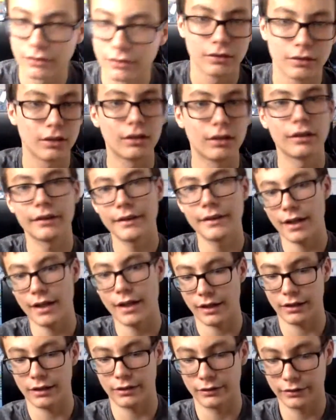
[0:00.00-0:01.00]

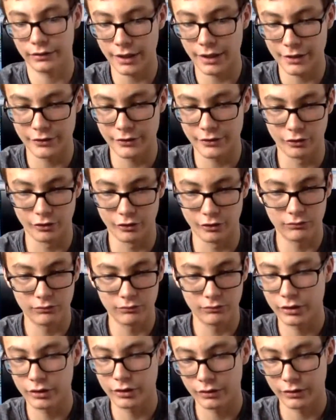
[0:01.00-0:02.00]
Yeah, I do.
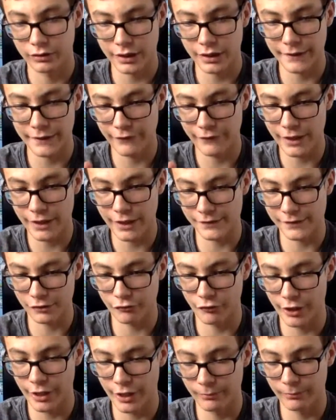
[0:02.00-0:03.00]
I've had
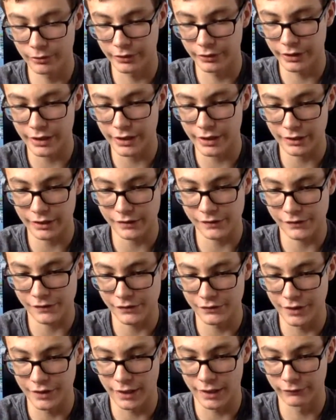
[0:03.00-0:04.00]
scrambled eggs,
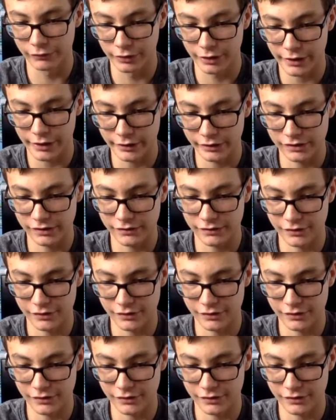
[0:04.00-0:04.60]
deviled eggs,